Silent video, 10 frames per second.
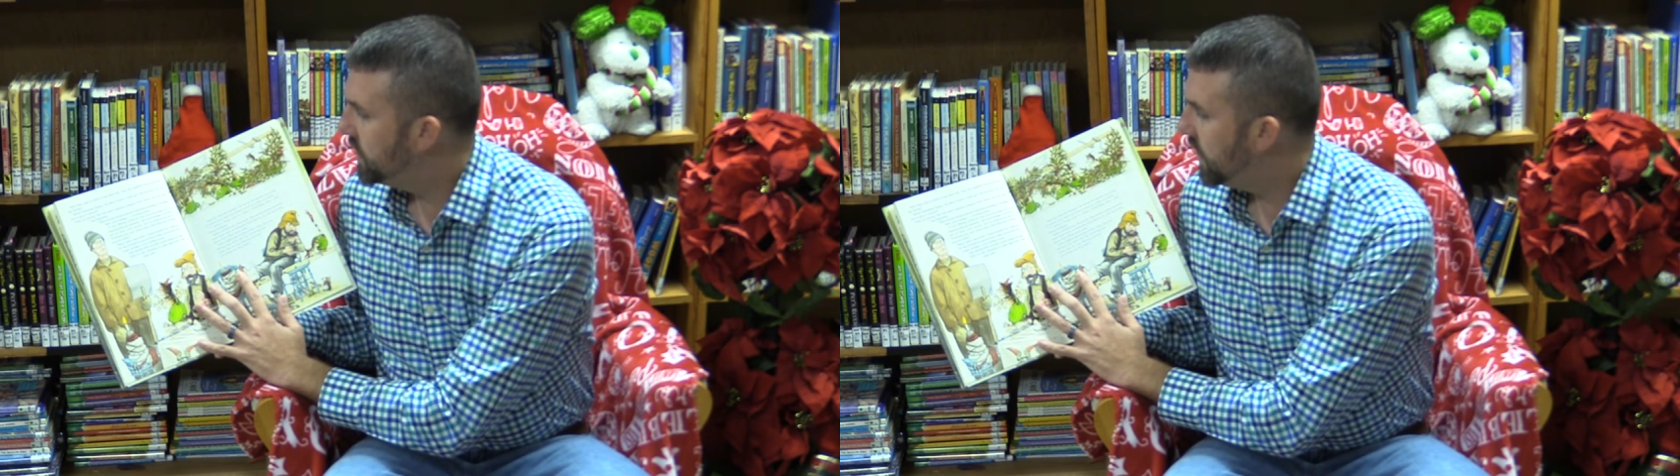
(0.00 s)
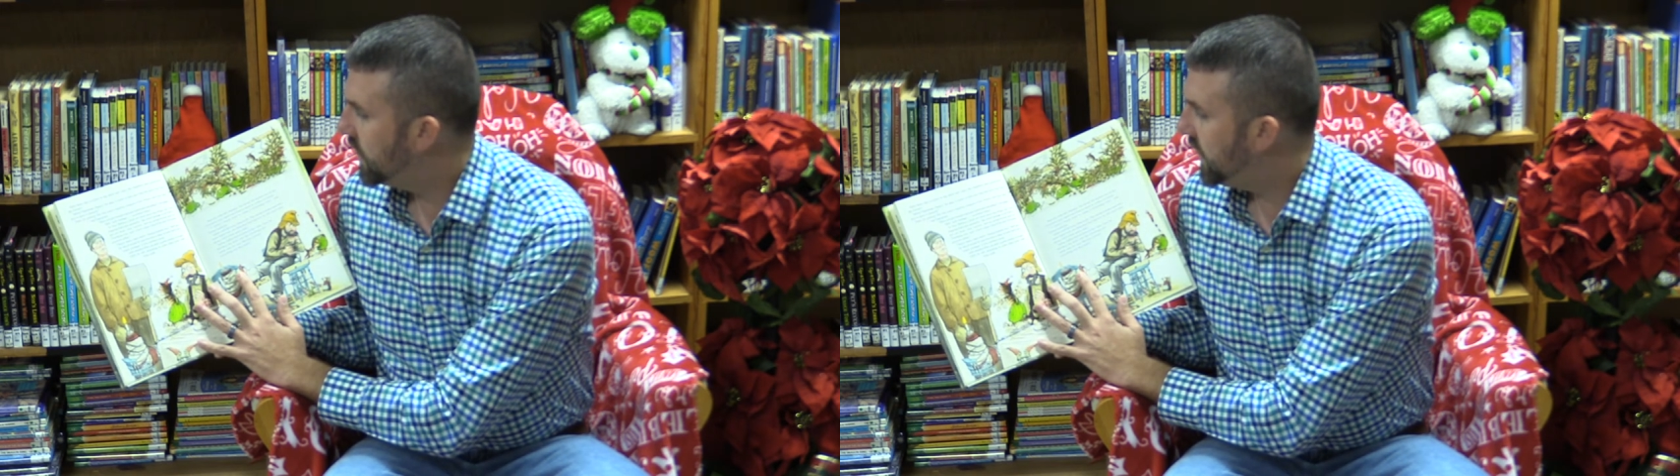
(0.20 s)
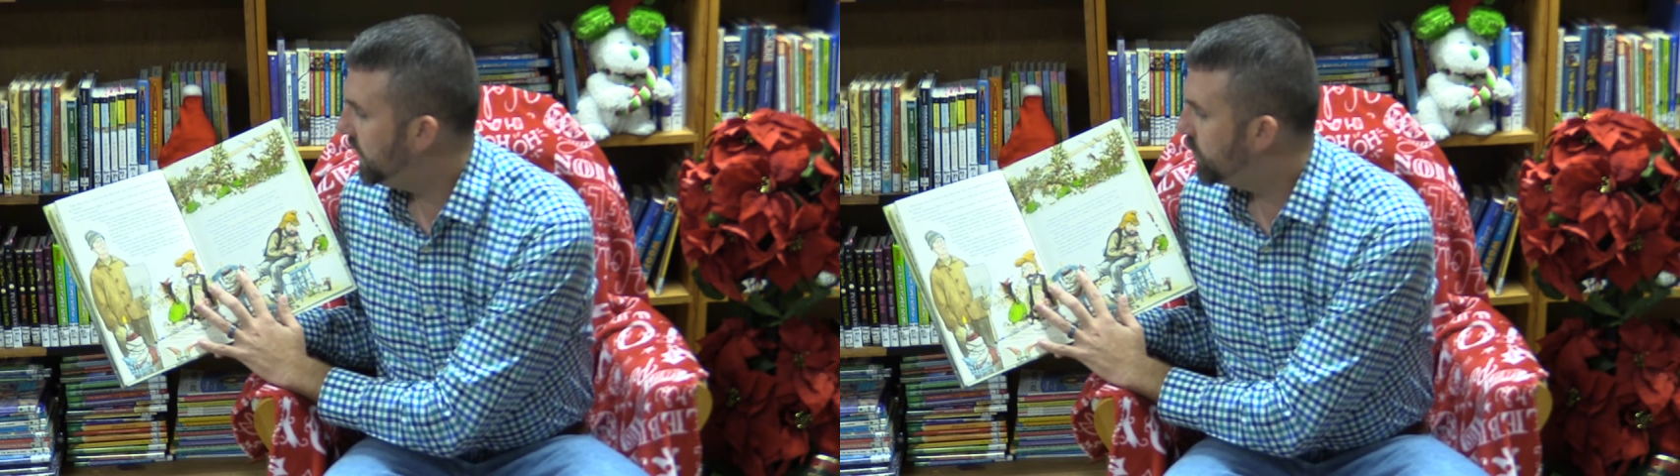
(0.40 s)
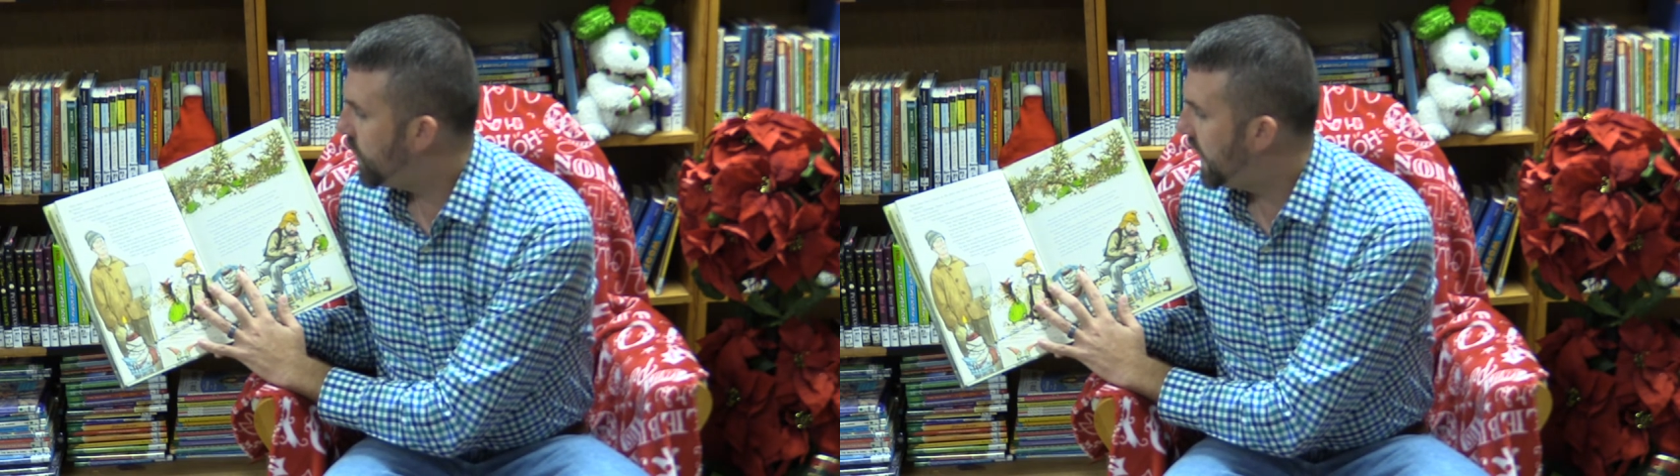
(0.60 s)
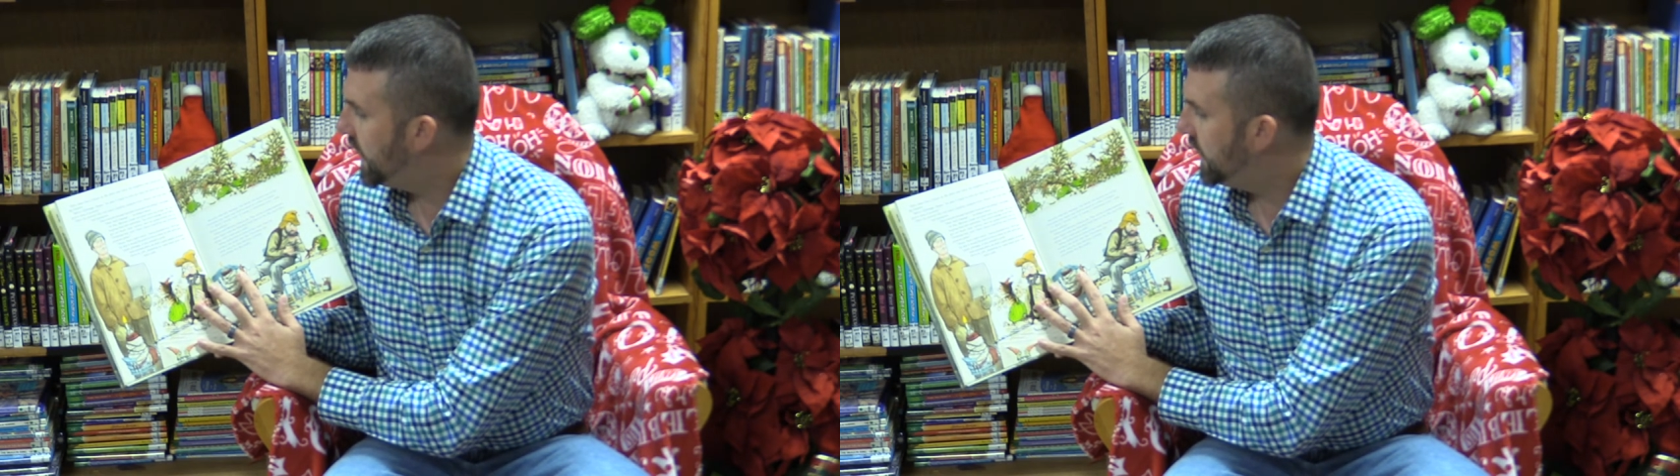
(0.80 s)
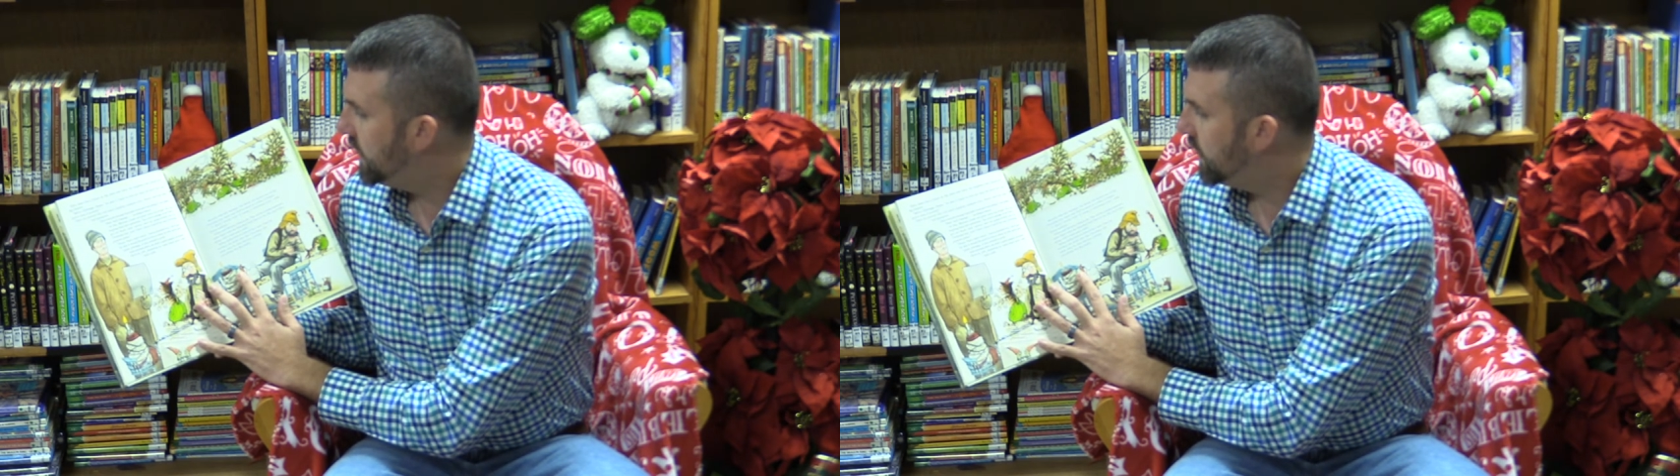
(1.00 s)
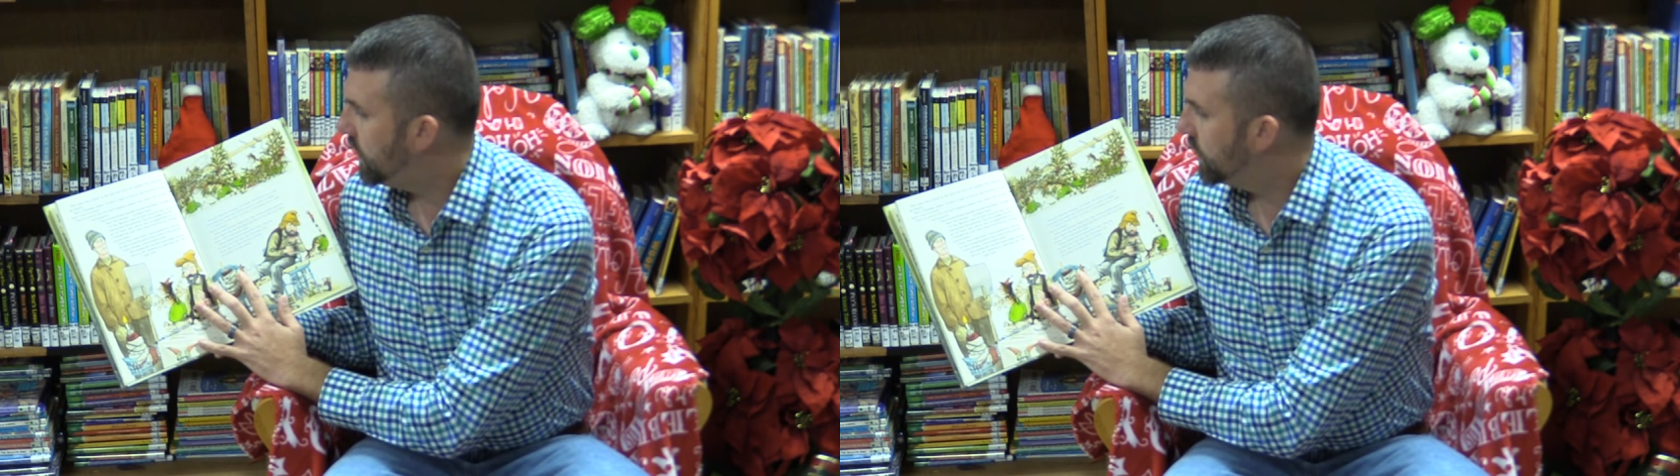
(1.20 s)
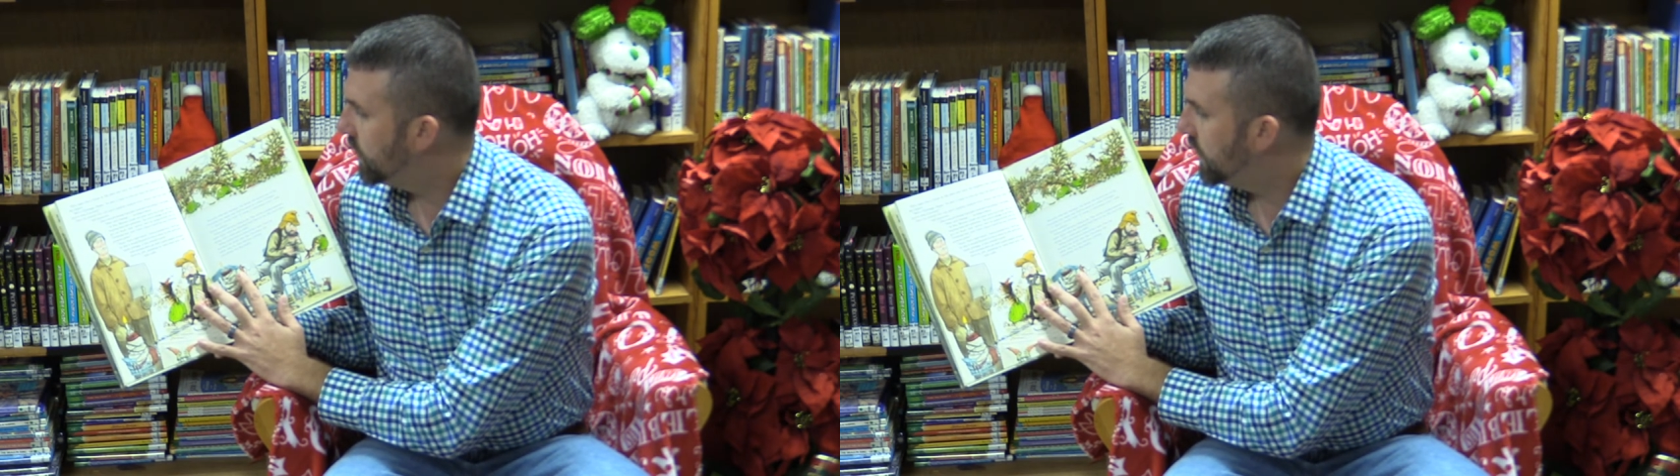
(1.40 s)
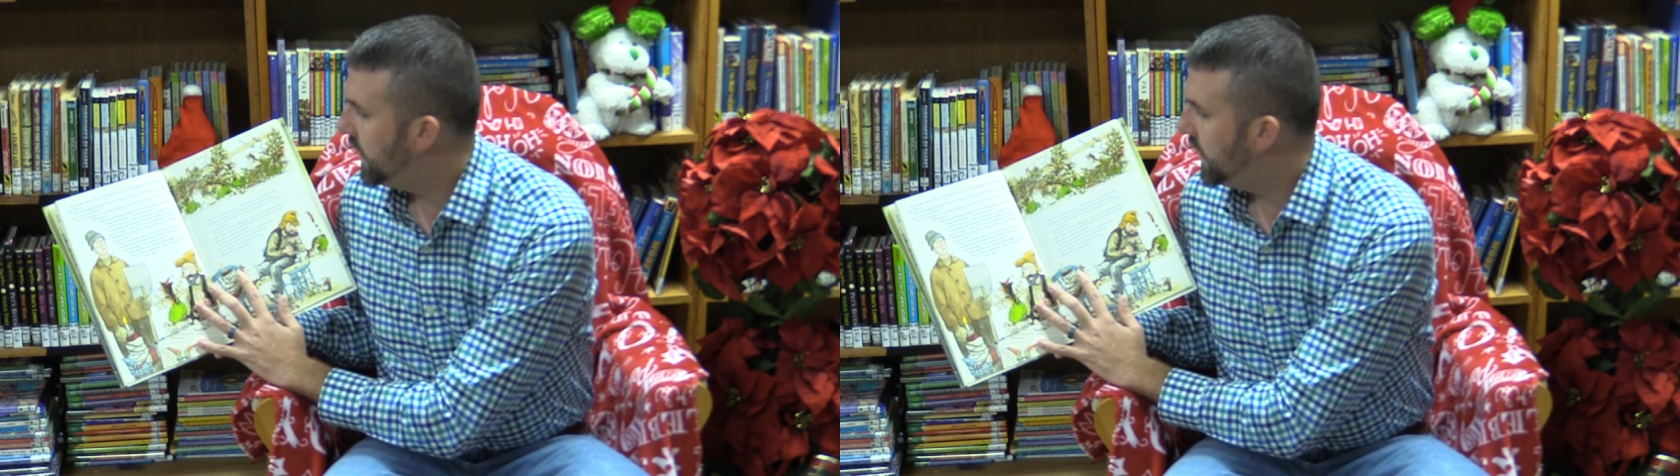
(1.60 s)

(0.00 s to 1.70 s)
not keep quiet any longer.